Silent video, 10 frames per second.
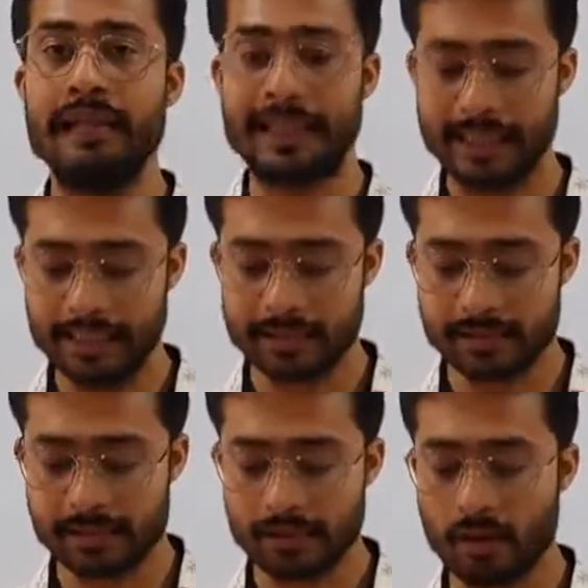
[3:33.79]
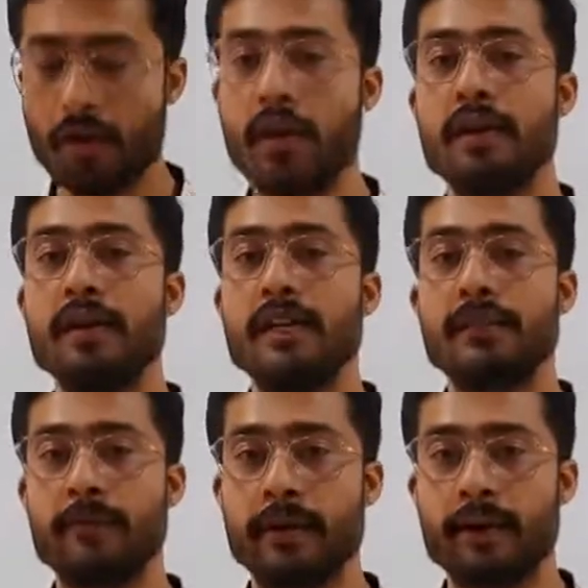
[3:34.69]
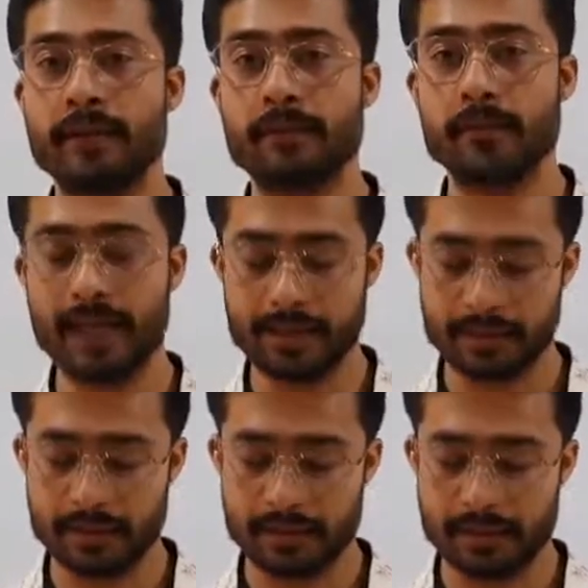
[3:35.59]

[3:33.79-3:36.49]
gills, or spiracles.